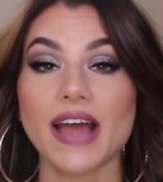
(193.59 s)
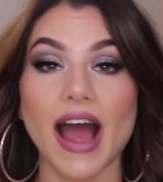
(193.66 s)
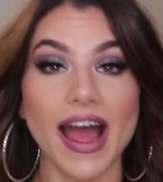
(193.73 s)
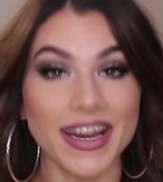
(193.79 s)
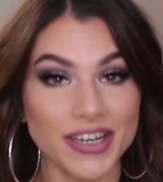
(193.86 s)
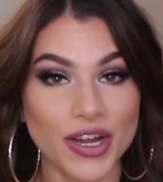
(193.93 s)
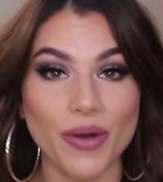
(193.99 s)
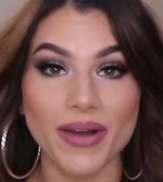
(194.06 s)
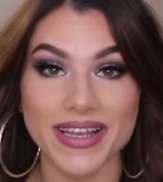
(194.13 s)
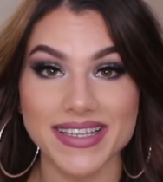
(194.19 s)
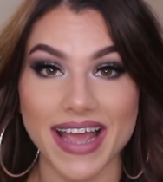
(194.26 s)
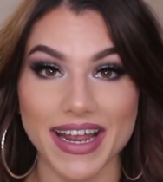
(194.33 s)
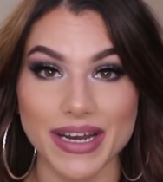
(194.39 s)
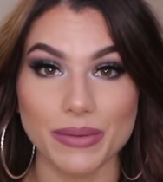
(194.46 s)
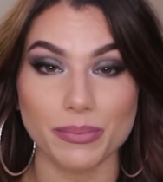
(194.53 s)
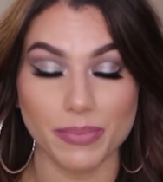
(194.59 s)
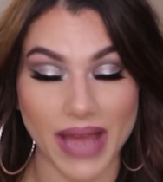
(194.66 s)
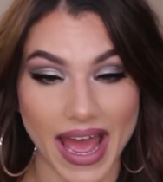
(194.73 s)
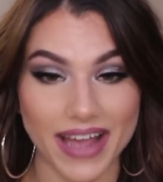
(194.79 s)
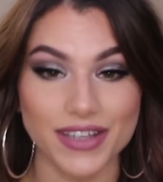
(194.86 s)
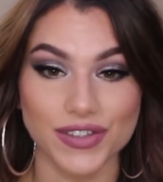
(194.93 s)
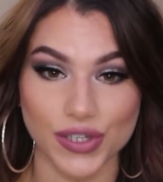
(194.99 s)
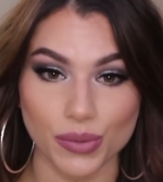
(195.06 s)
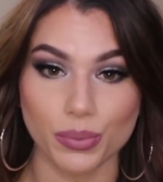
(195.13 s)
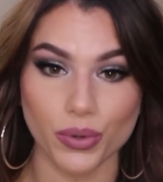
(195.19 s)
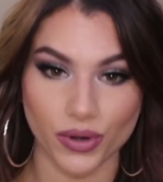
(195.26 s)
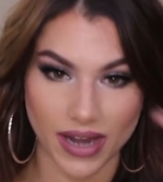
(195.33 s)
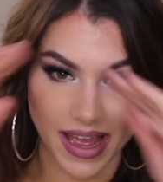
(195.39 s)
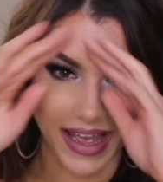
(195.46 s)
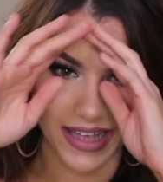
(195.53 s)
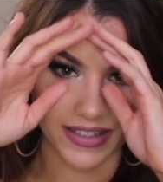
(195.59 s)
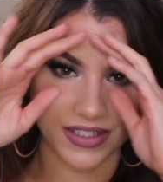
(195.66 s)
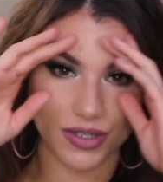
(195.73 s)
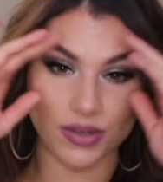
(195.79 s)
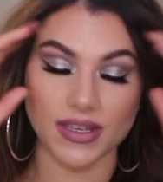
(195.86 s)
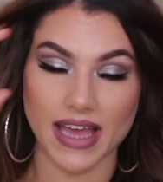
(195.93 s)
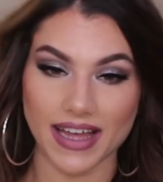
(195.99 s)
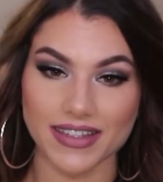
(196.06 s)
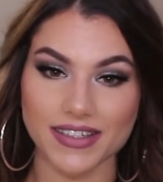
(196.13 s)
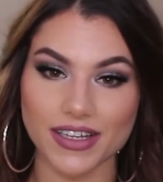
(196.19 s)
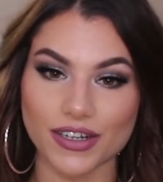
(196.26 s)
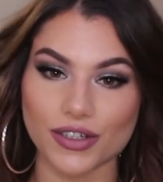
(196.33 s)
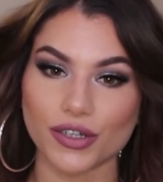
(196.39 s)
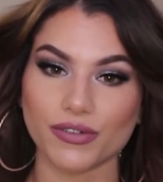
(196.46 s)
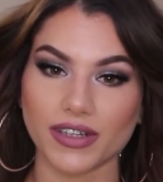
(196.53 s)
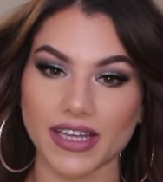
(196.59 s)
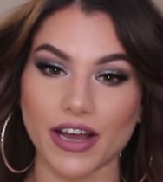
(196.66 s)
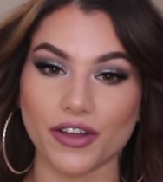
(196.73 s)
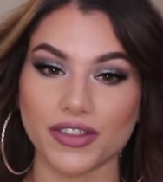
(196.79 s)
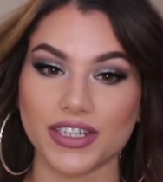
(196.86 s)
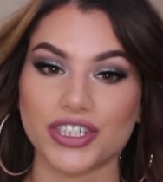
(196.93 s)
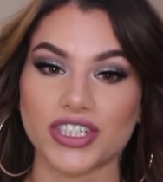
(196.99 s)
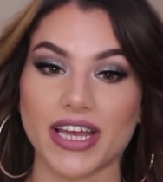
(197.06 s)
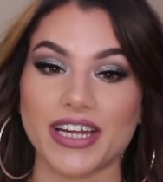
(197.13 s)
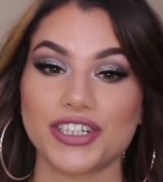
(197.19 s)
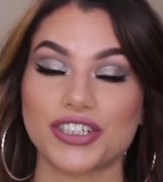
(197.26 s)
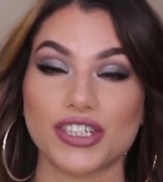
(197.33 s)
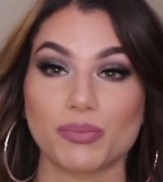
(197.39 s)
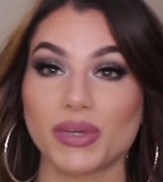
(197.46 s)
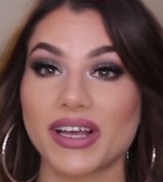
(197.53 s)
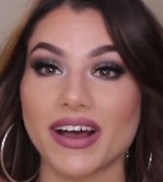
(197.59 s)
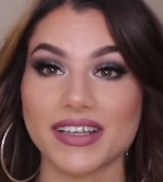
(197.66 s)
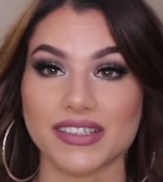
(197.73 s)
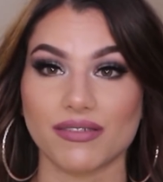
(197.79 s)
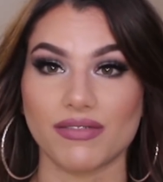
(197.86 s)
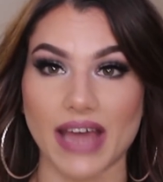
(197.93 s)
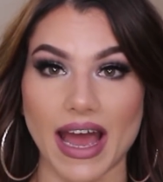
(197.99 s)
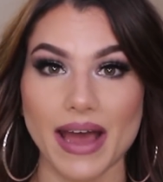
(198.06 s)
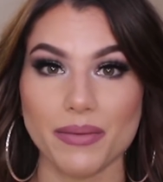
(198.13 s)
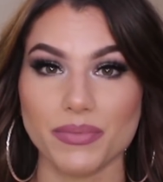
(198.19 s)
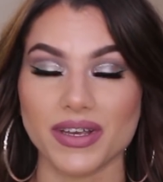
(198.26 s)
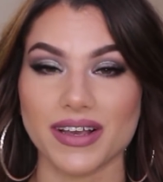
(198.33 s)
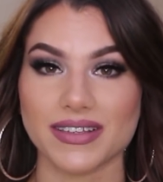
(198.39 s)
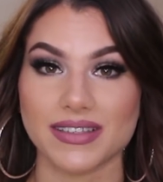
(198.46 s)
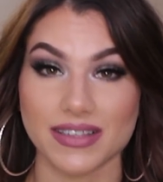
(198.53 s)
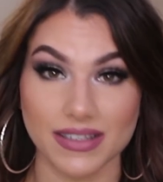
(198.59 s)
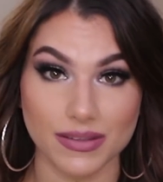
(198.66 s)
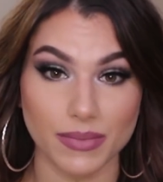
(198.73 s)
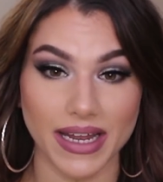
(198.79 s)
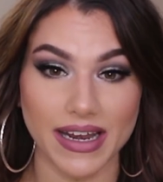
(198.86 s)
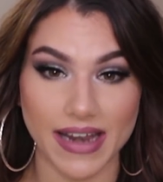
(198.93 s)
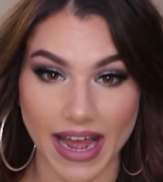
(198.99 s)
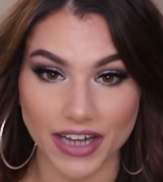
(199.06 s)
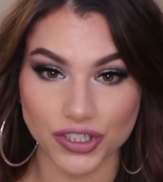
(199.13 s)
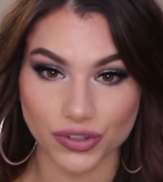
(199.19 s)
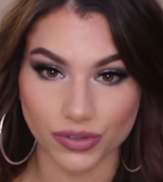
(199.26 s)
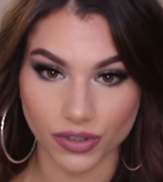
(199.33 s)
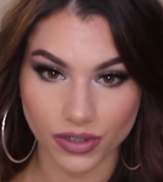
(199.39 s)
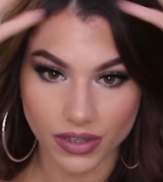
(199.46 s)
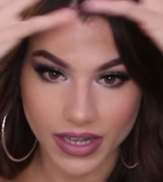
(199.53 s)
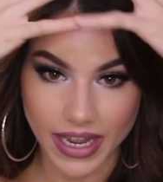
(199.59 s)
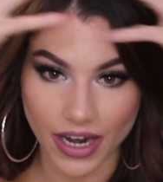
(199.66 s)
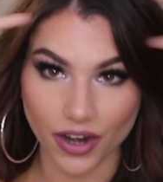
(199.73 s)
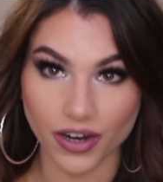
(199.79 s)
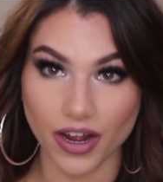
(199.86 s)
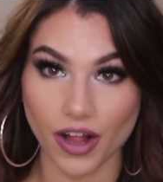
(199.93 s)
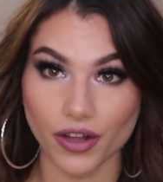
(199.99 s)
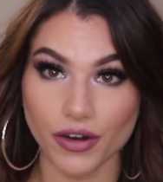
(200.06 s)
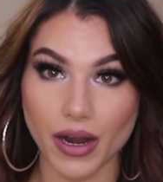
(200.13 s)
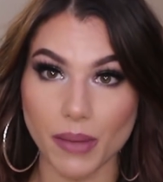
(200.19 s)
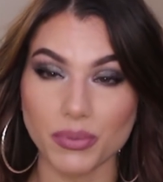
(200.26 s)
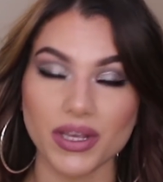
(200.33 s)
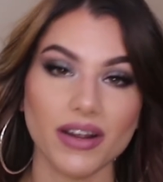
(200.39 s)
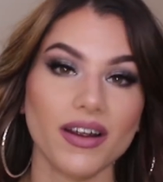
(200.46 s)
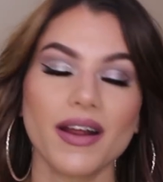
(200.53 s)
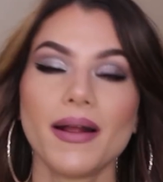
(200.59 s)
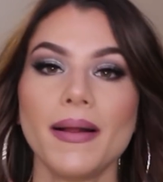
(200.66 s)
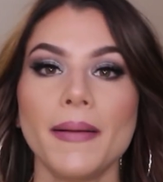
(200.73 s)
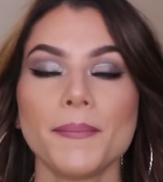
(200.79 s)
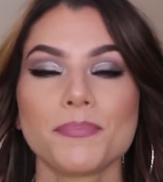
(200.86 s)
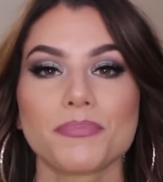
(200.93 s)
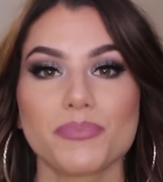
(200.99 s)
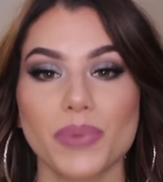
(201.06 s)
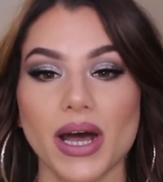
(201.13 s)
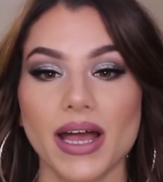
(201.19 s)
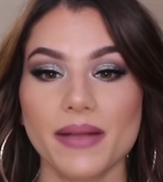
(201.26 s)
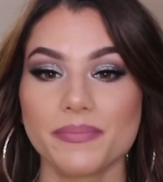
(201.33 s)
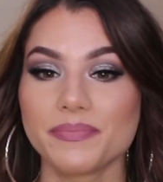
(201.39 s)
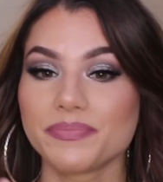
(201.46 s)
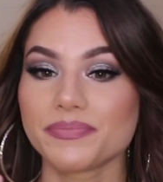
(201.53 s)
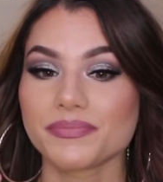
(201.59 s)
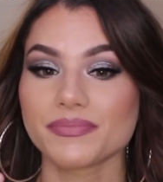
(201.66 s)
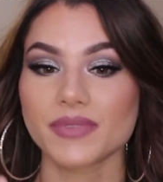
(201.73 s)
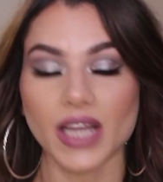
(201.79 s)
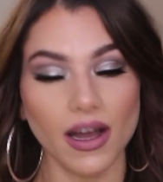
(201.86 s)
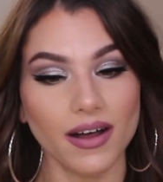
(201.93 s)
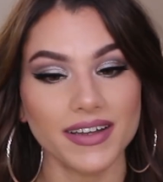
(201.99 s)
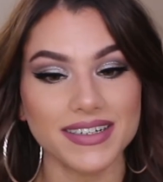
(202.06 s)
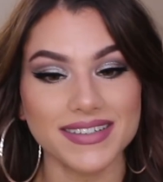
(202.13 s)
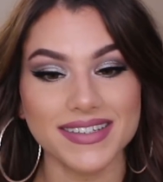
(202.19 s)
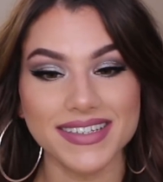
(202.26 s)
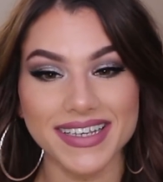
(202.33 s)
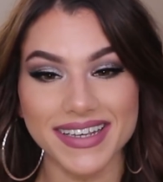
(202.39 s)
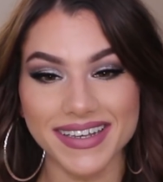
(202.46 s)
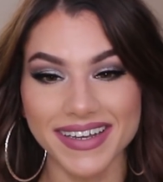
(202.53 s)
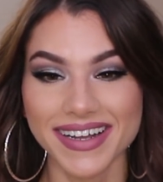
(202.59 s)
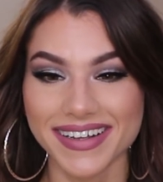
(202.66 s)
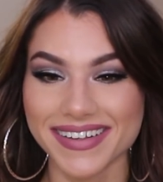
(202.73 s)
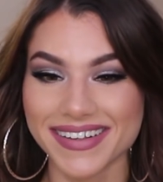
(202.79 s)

I know I dyed it back to brunette and so yeah, it's gonna look really healthy and shiny just because of that, because this is my natural hair color up here. But honestly,